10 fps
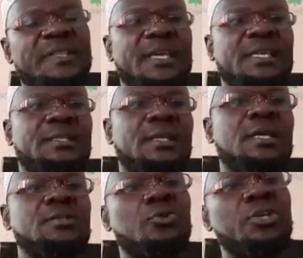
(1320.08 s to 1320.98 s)
the heat.
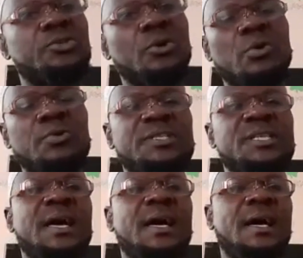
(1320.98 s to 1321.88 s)
So it's always
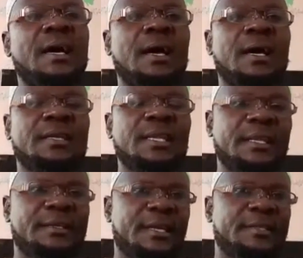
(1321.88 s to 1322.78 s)
a, a
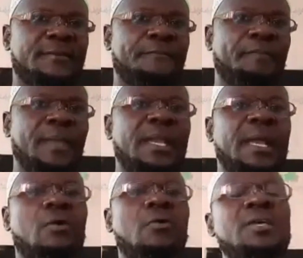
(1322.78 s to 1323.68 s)
relay race.
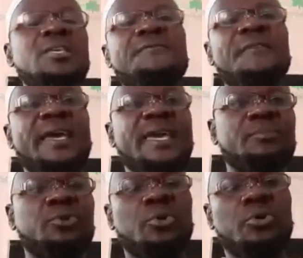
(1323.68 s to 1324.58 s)
Now, if I
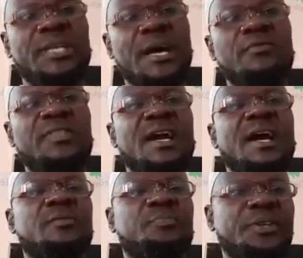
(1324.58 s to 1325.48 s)
am to go down there
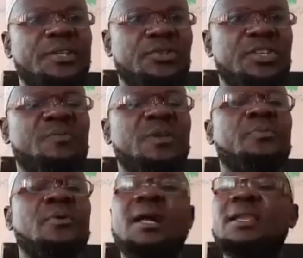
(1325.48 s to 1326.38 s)
and preach to these
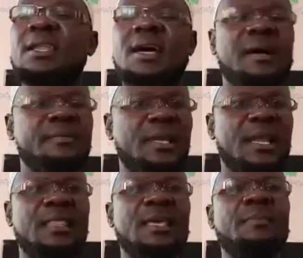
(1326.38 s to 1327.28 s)
people, and
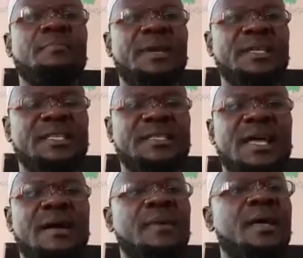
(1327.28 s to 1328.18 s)
alhamdulillah, they embrace
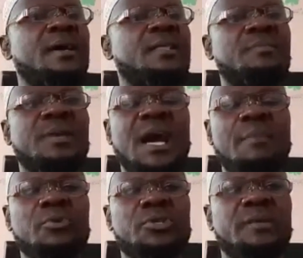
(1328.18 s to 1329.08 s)
Islam, they
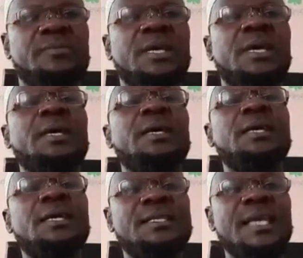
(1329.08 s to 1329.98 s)
become Muslims,
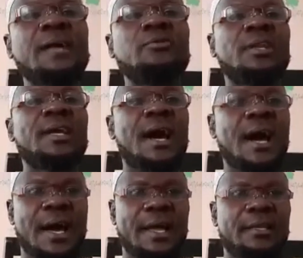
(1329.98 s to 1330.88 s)
it is actually
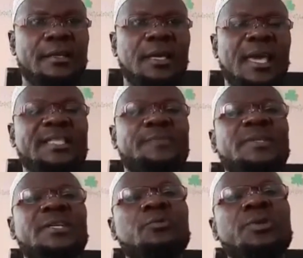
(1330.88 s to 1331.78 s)
hard,
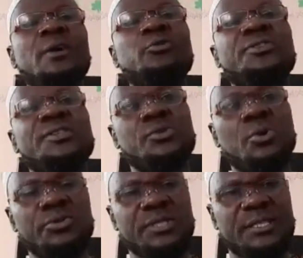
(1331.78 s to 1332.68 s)
especially without
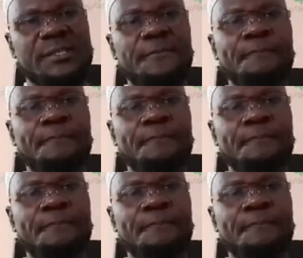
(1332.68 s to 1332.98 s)
resources,